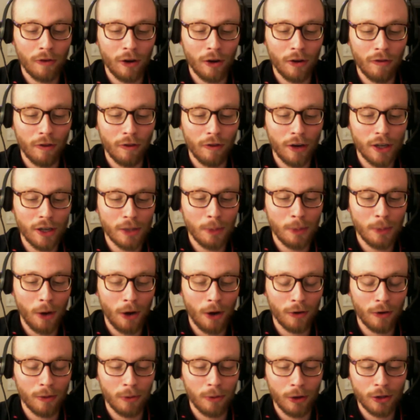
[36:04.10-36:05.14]
for his
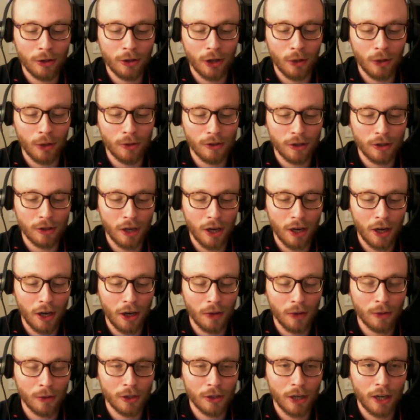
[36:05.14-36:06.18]
part, Roberto
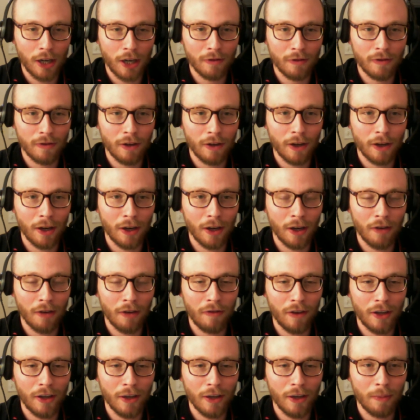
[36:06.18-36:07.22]
was kind of
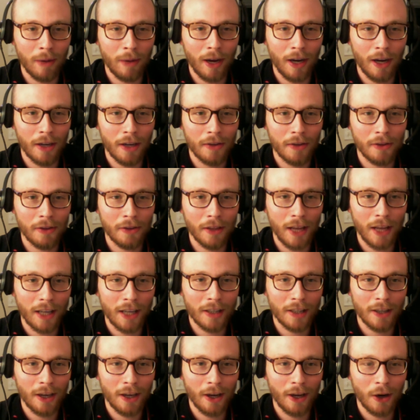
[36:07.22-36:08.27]
offended by that
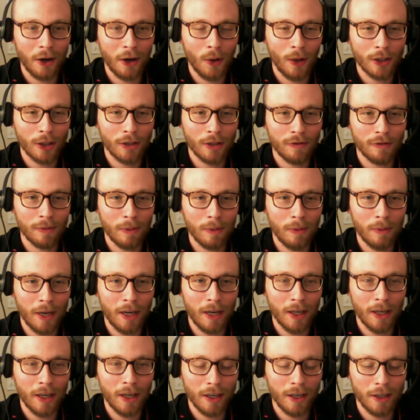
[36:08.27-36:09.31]
question from the
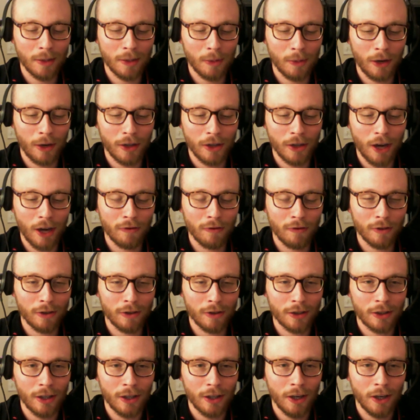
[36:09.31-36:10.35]
media in his press
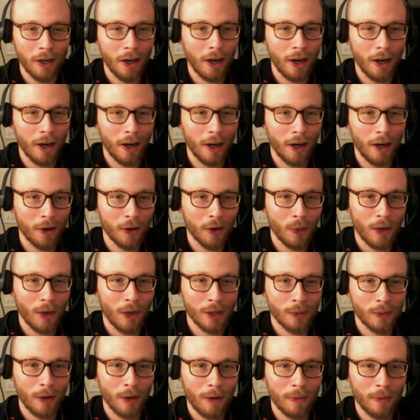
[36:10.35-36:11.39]
conference going into
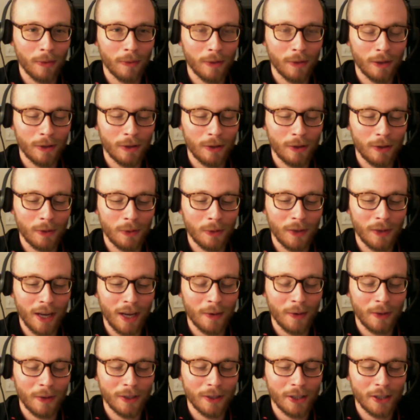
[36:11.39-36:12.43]
West Brom. They
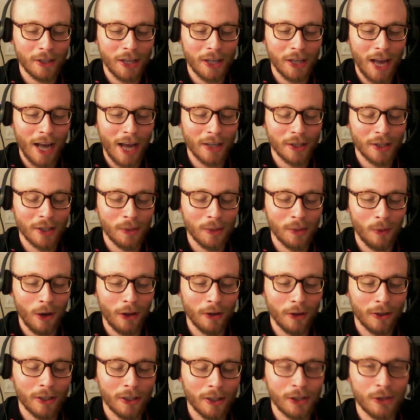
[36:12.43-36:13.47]
essentially asked him
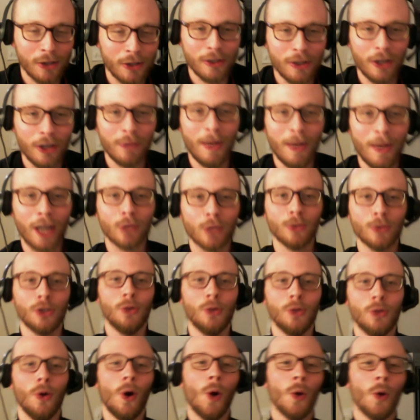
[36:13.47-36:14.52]
whether his two center backs were too
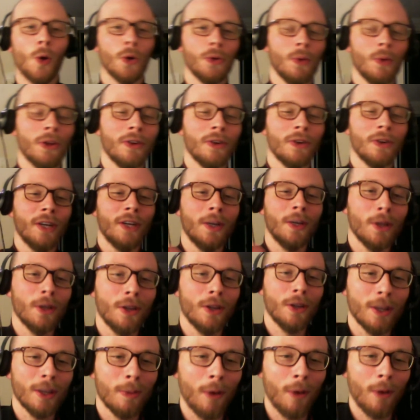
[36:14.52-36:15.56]
old and whether he needed to look
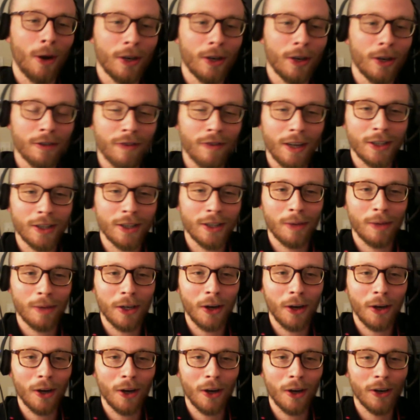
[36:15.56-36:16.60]
in the market to find somebody
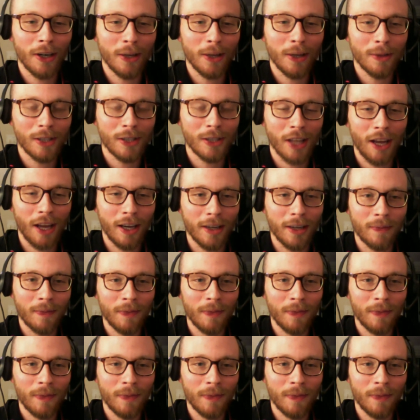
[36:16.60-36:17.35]
younger, and he was like,